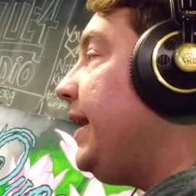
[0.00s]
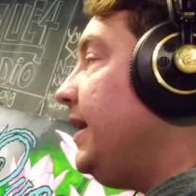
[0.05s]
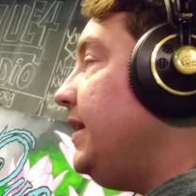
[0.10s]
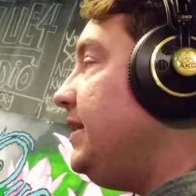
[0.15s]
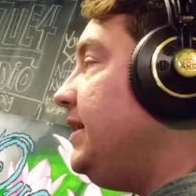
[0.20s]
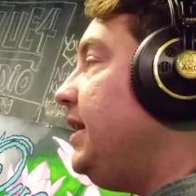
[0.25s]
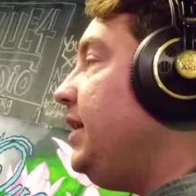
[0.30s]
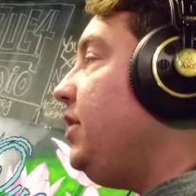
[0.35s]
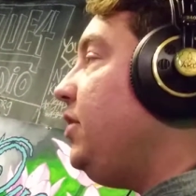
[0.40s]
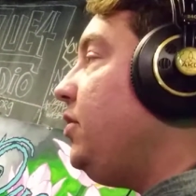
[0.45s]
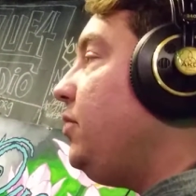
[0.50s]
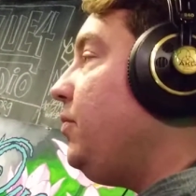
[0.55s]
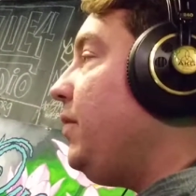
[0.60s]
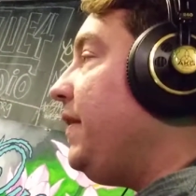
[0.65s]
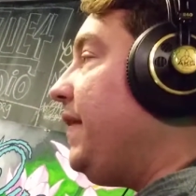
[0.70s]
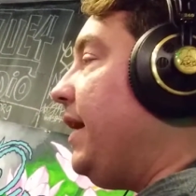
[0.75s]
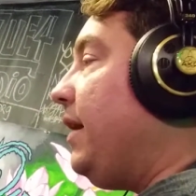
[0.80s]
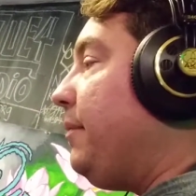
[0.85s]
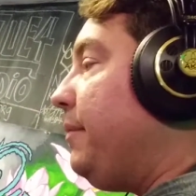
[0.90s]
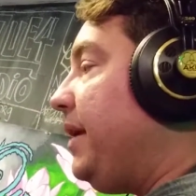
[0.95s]
continued
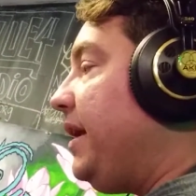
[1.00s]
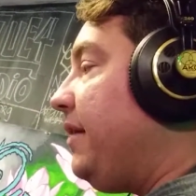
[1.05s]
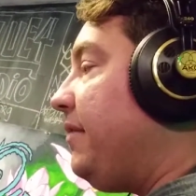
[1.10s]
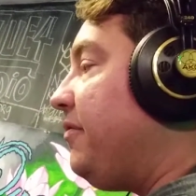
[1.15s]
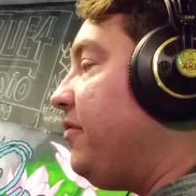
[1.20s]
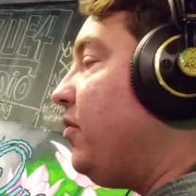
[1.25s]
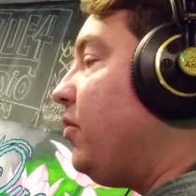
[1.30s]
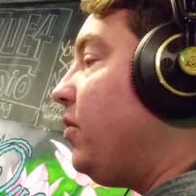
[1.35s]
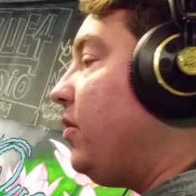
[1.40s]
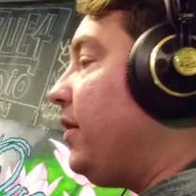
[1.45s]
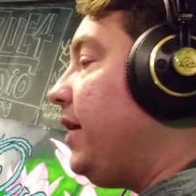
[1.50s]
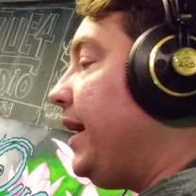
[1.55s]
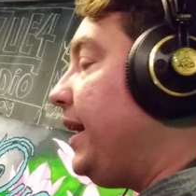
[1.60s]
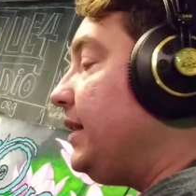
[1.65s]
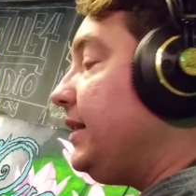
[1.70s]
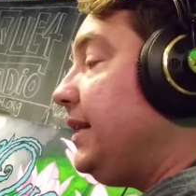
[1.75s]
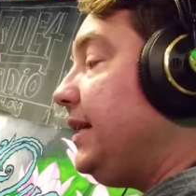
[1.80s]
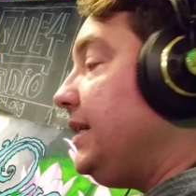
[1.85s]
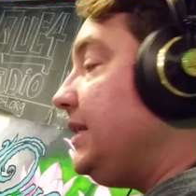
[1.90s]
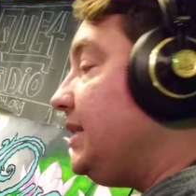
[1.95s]
without me for
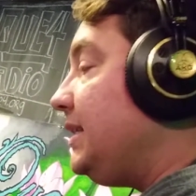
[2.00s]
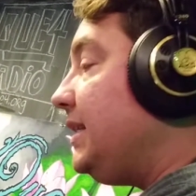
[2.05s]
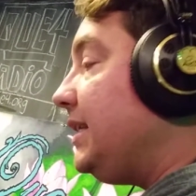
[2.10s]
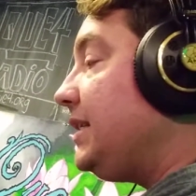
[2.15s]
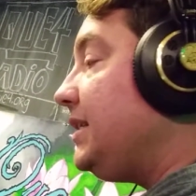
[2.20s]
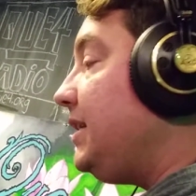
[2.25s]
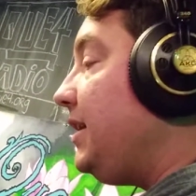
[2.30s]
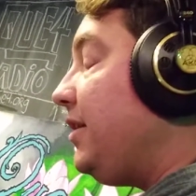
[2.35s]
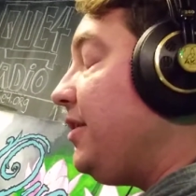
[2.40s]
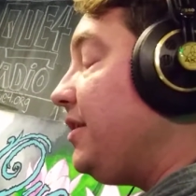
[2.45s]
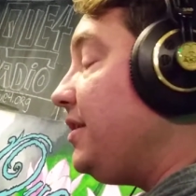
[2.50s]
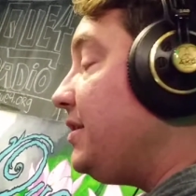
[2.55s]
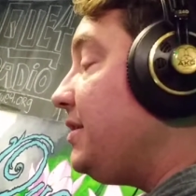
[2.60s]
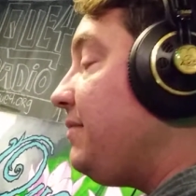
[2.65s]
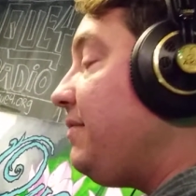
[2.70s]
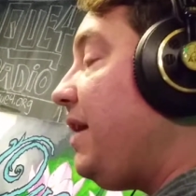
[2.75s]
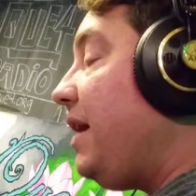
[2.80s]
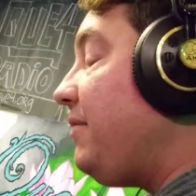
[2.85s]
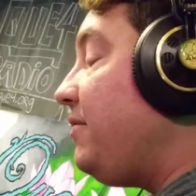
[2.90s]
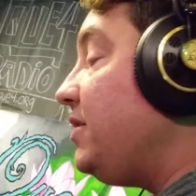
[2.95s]
at least 6 years,
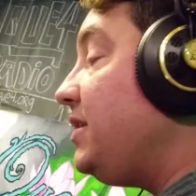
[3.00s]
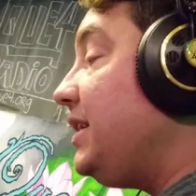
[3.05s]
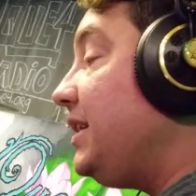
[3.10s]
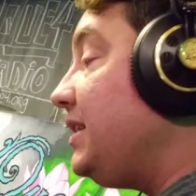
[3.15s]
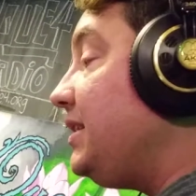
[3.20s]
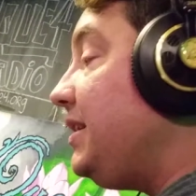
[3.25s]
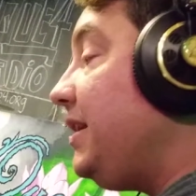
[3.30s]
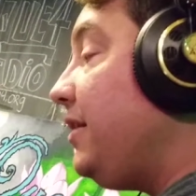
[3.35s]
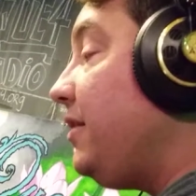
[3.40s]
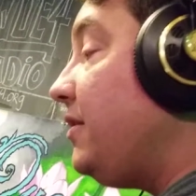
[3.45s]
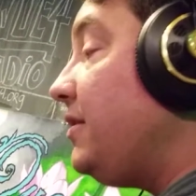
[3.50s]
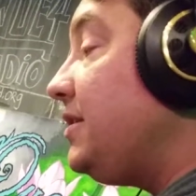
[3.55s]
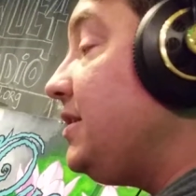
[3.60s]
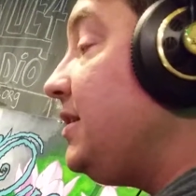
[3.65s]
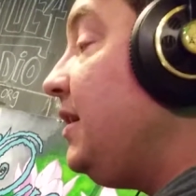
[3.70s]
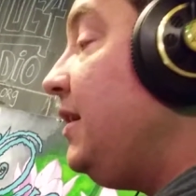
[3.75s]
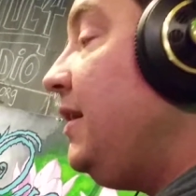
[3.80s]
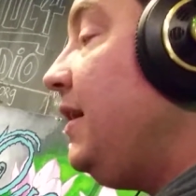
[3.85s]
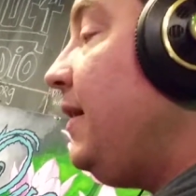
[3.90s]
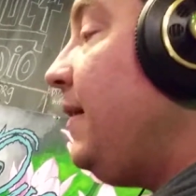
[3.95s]
5 or 6 years.
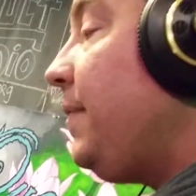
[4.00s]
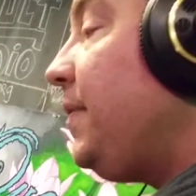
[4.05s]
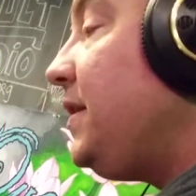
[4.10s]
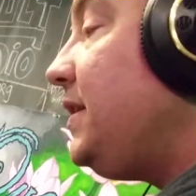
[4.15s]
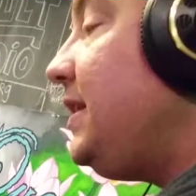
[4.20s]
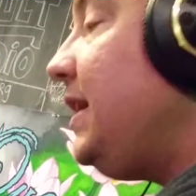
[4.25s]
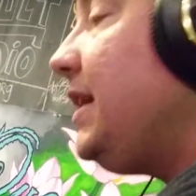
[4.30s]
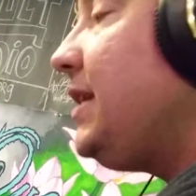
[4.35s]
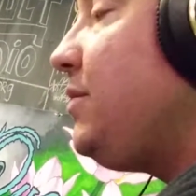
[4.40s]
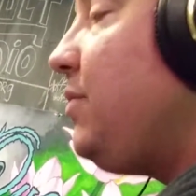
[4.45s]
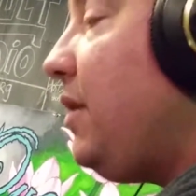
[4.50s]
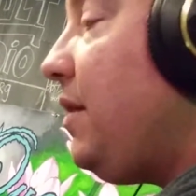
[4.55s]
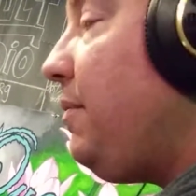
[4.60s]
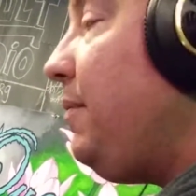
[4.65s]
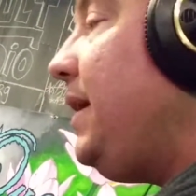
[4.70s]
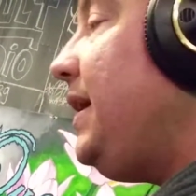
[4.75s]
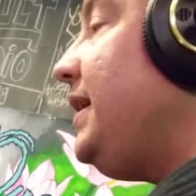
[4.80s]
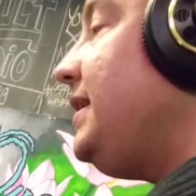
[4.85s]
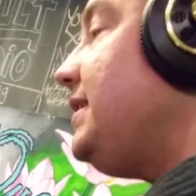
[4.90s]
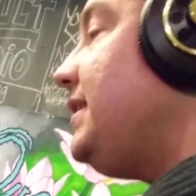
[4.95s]
6 with
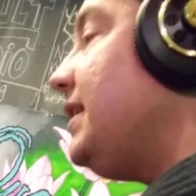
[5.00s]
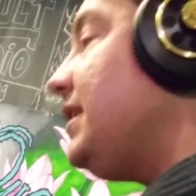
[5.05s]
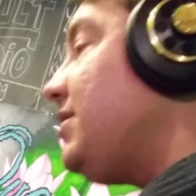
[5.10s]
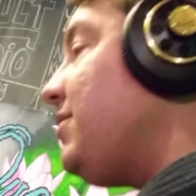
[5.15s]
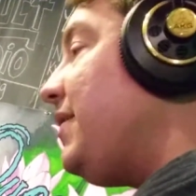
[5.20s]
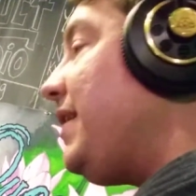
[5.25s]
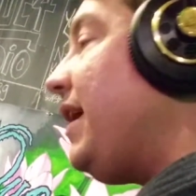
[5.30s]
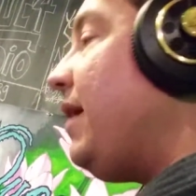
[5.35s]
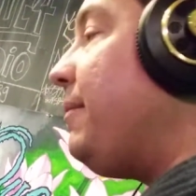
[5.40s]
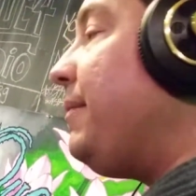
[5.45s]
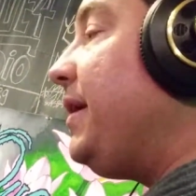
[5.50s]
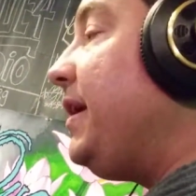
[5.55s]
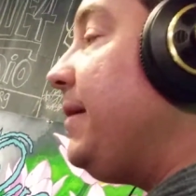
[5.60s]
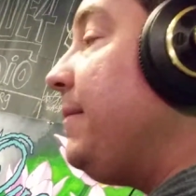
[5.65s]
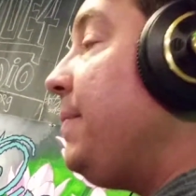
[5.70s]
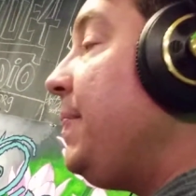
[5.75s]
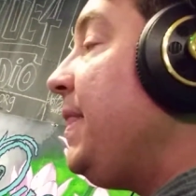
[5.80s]
me, 6 without me.